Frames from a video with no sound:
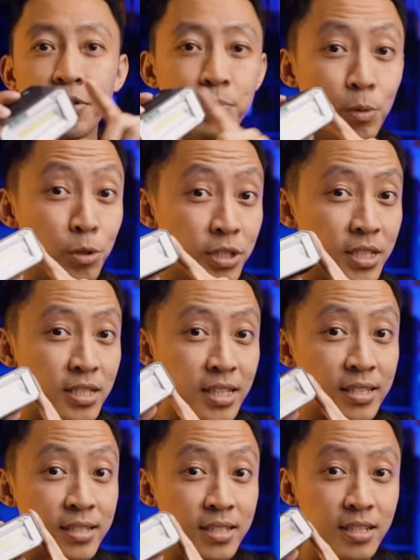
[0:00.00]
with motion
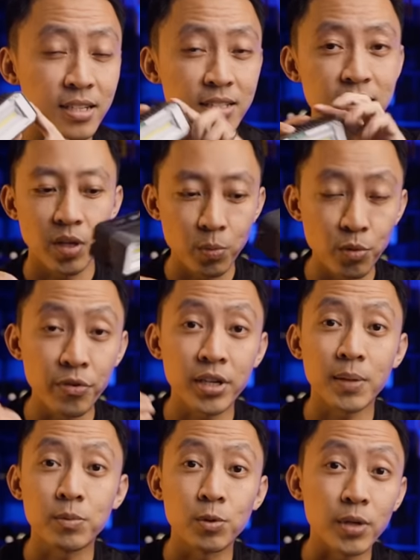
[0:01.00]
sensors. Then moving
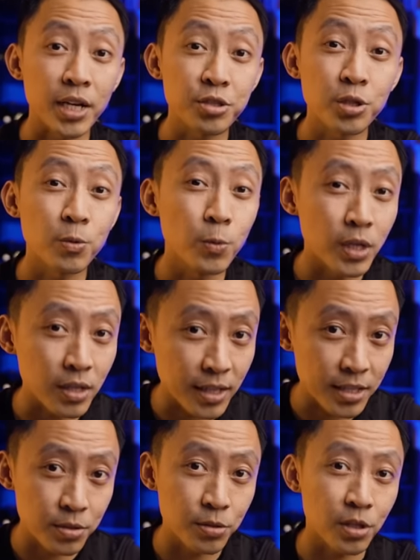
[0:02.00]
up to actual work
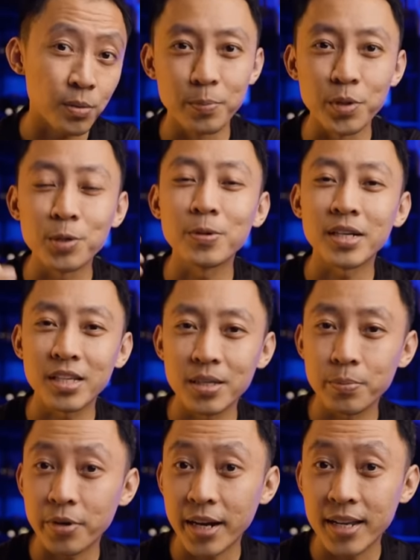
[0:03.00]
lights, you got Milwaukee
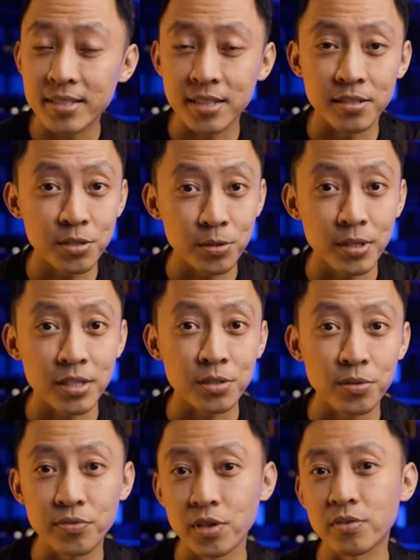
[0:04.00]
brands and so on and
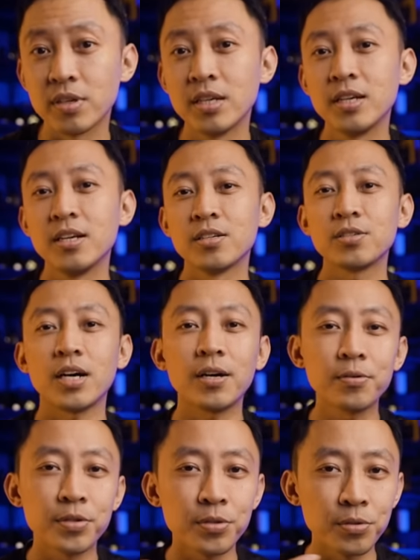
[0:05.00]
so forth. So
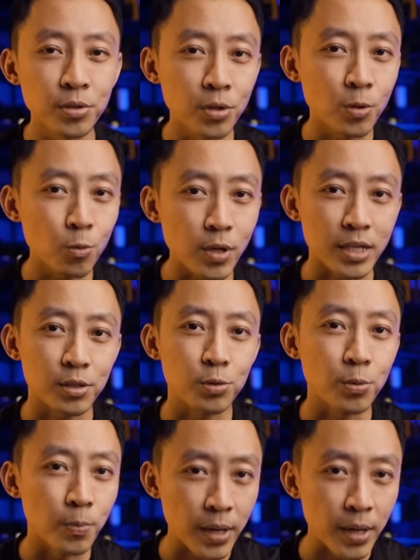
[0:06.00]
how do you know what to